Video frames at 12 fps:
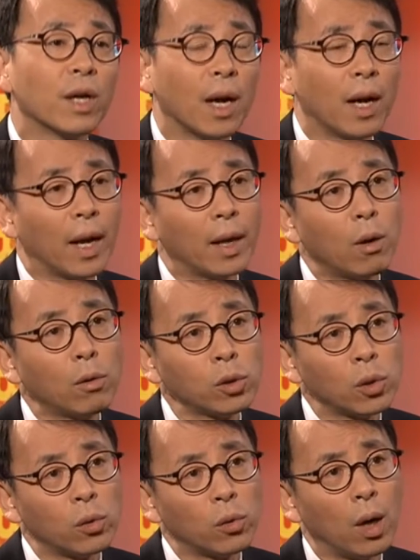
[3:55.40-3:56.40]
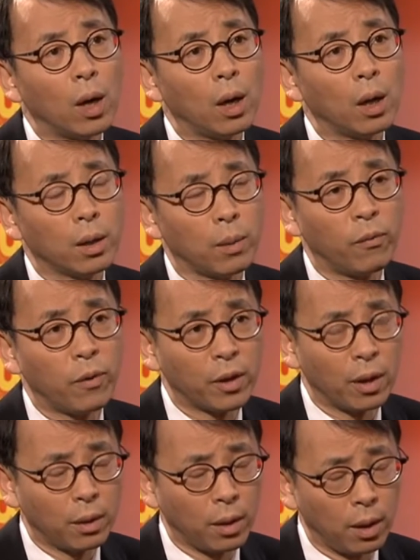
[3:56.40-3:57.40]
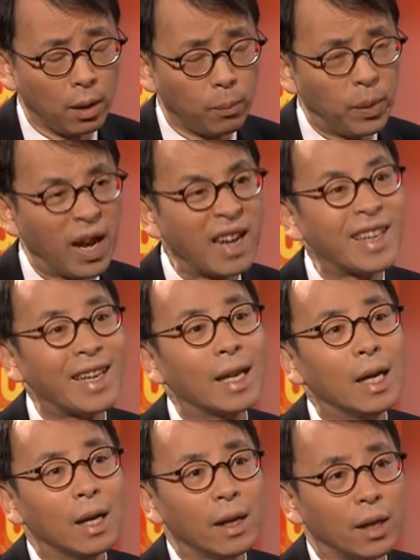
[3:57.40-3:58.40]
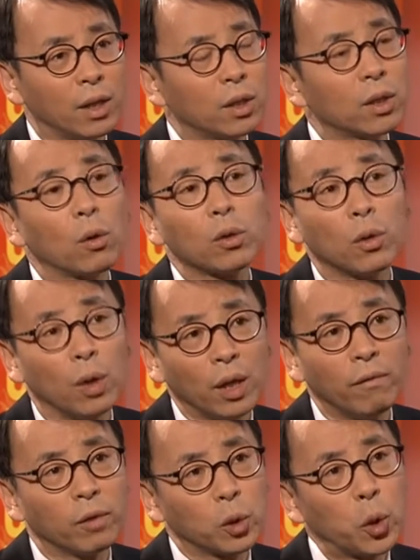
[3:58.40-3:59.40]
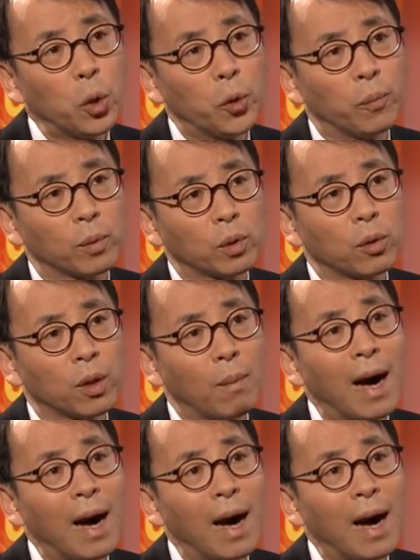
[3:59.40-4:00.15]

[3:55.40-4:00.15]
and also the Bernanke is going to leave soon. So the